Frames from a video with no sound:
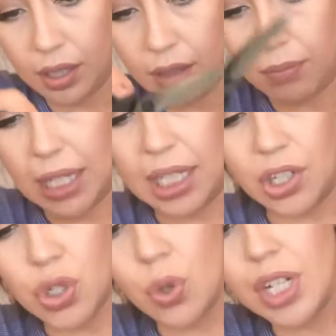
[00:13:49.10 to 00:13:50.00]
making
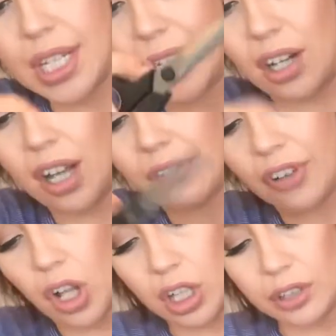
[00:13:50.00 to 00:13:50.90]
sure to get off
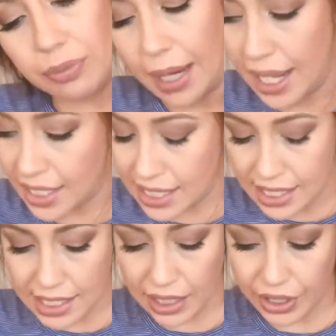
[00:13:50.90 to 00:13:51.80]
all of my excess
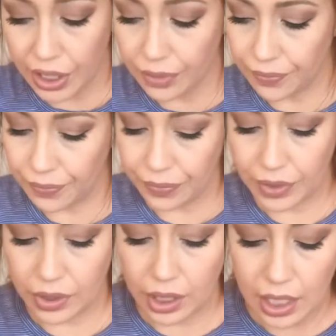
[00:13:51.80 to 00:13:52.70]
glitter.
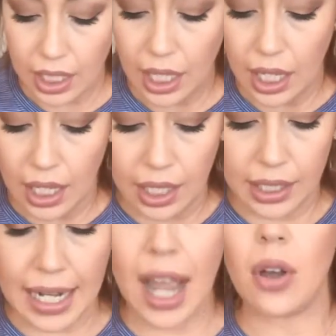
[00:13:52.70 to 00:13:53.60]

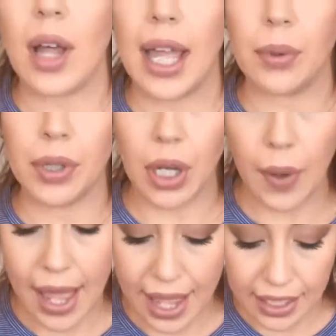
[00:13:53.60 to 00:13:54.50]
Now I will go
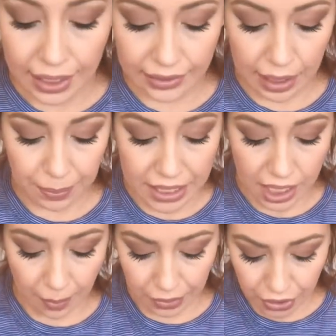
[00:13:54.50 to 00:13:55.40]
ahead and let my
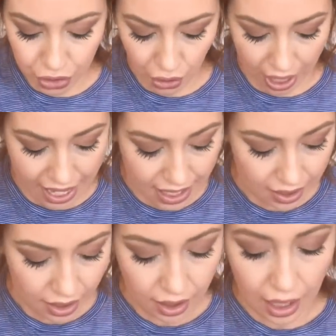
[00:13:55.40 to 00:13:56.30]
tumbler dry.
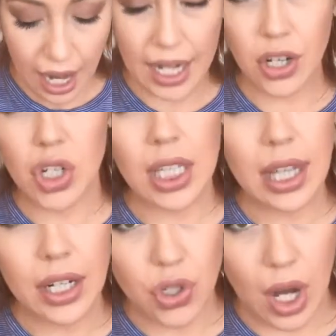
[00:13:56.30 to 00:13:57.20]
I usually
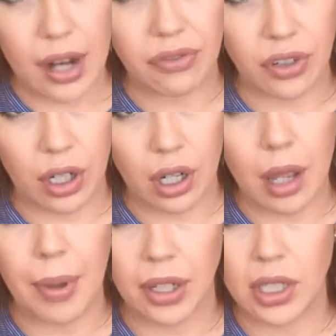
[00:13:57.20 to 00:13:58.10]
let it dry for
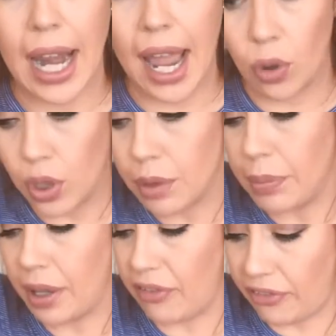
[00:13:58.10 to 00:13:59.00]
about an hour
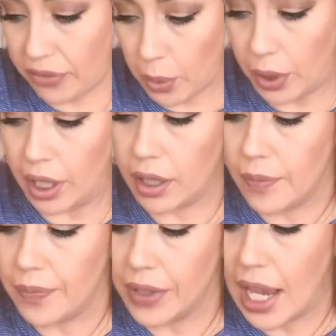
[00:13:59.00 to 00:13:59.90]
before
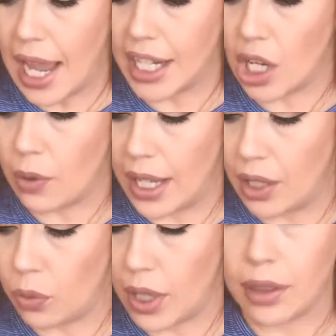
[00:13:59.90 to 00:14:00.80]
I go in
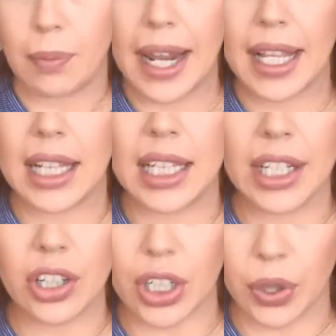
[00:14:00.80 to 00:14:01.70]
with my
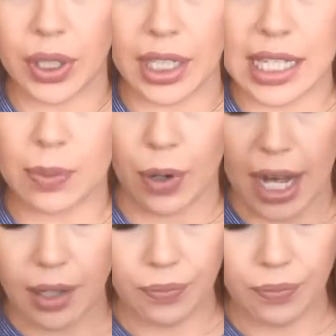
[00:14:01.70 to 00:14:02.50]
clear acrylic spray.